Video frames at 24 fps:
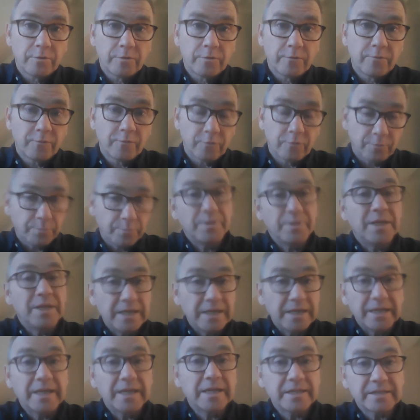for
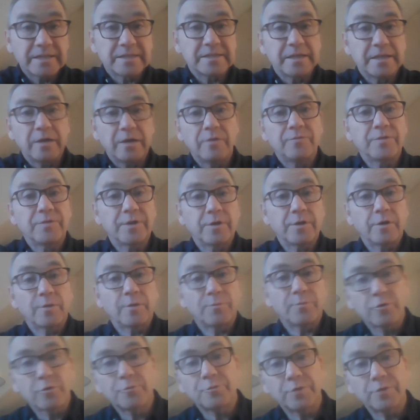being in itself, that are
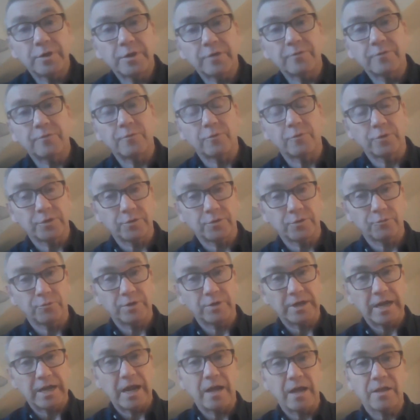appropriate for the
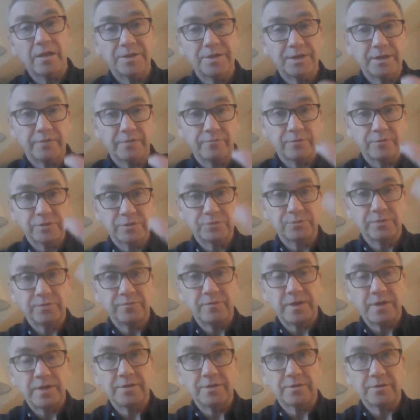reality of which we
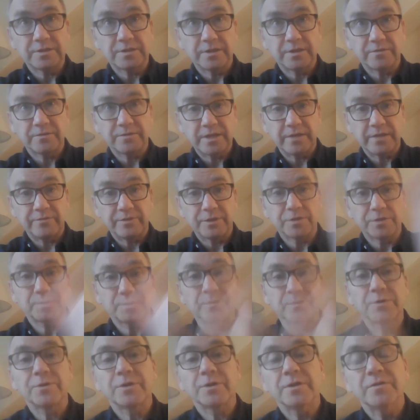find ourselves having
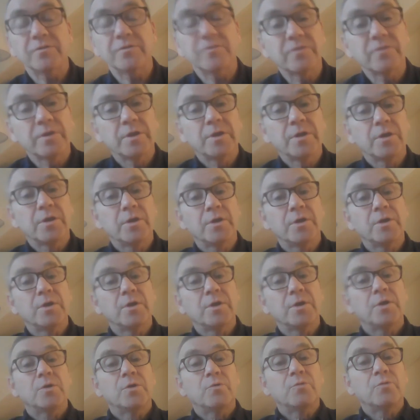experience.
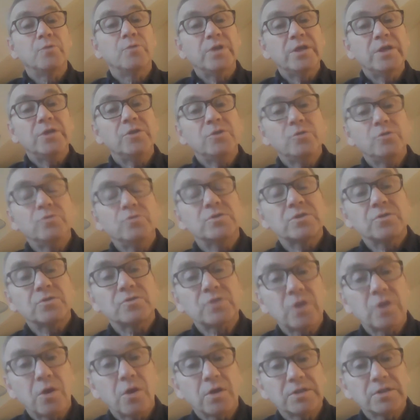We use
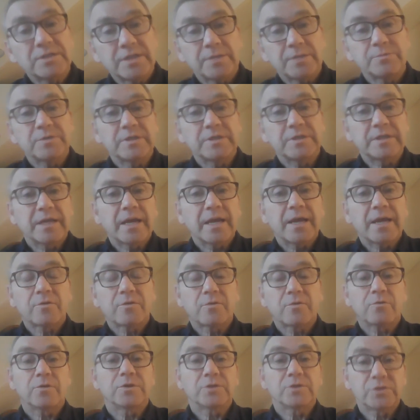those concepts and
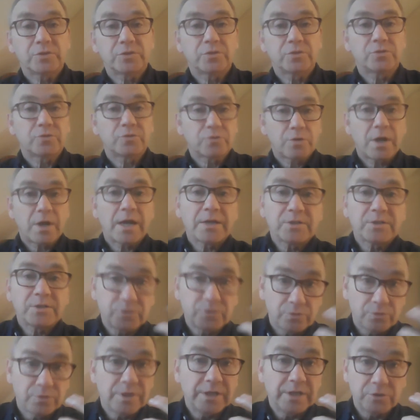categories to try
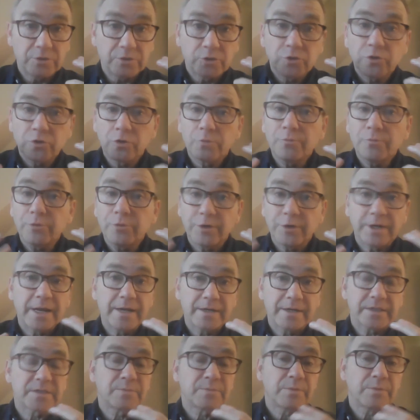to interpret
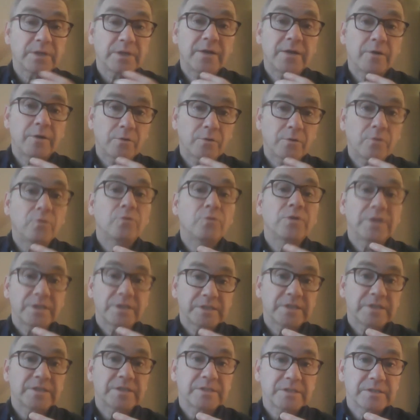and explain our own
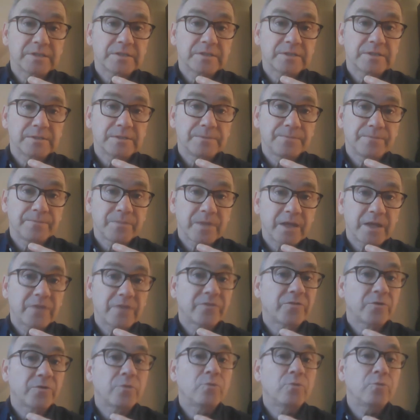existence.
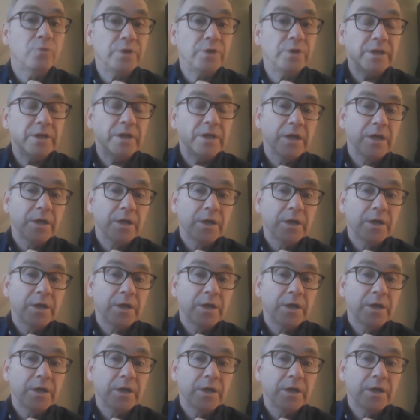And so we